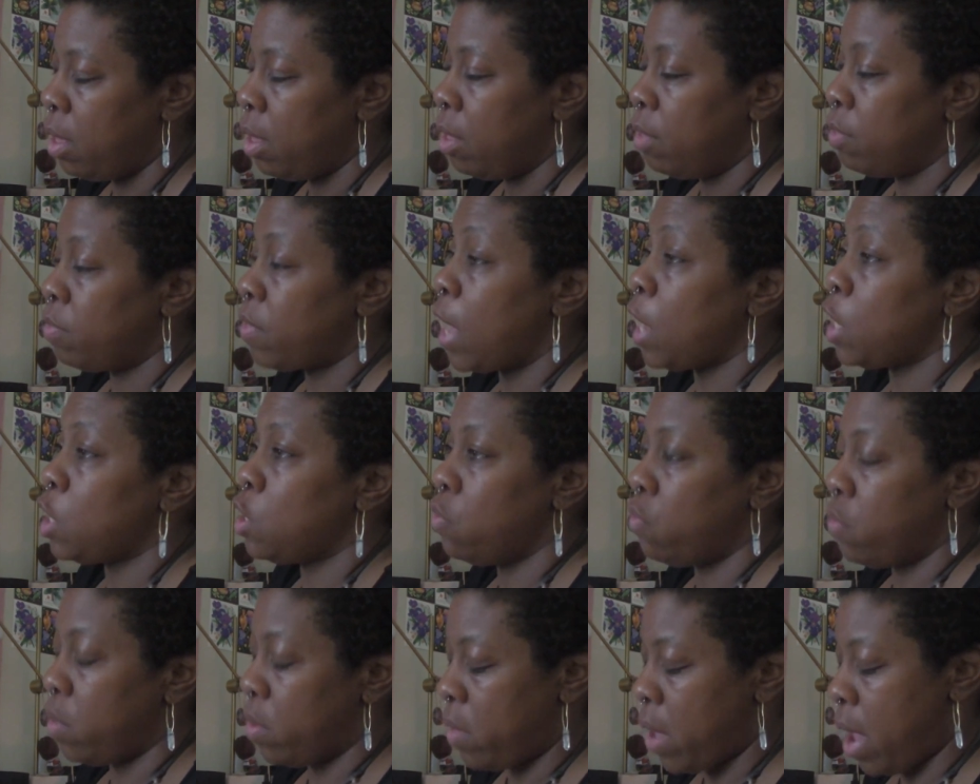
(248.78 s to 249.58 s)
Thank
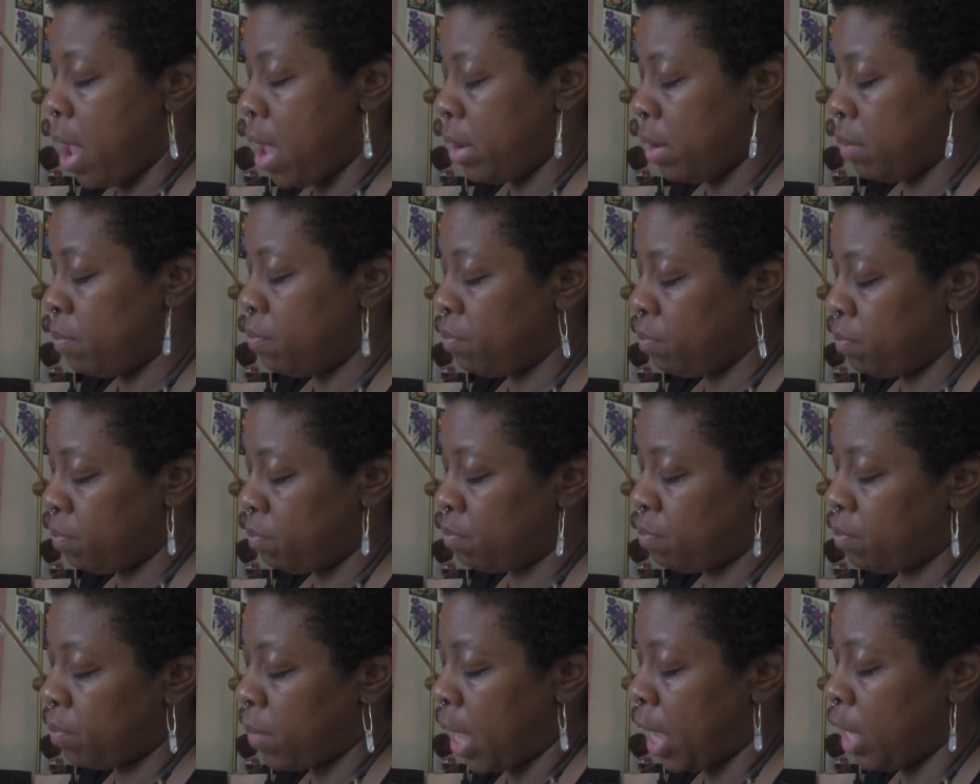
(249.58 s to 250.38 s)
you for that,
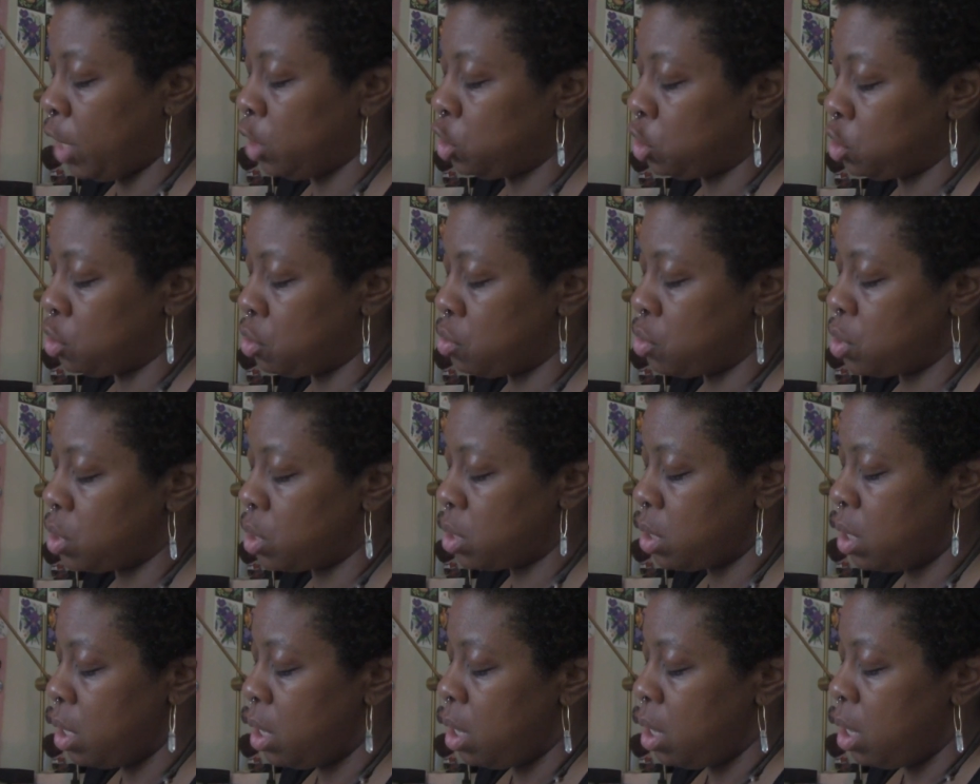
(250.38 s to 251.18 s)
angels.